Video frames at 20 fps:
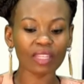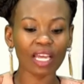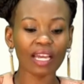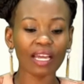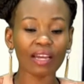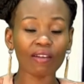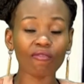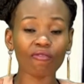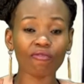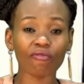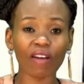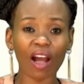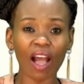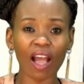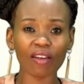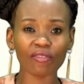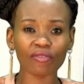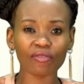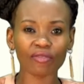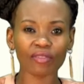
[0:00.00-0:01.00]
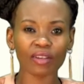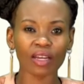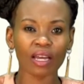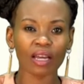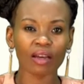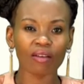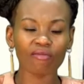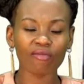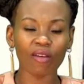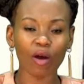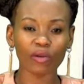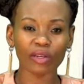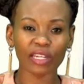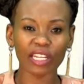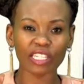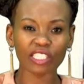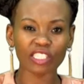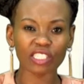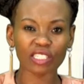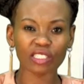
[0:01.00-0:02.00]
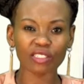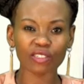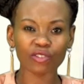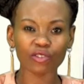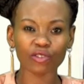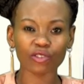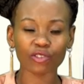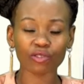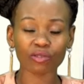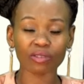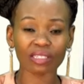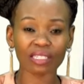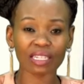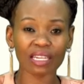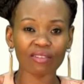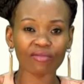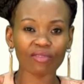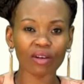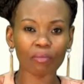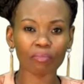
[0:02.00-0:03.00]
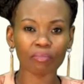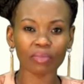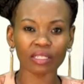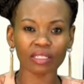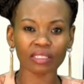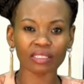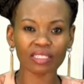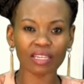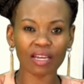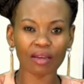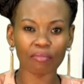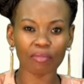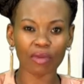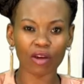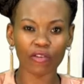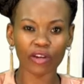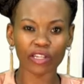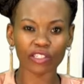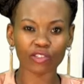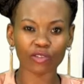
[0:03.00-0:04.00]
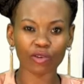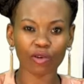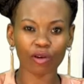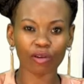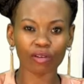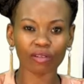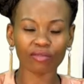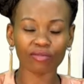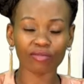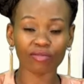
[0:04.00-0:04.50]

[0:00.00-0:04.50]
five foundations you should never build a marriage on.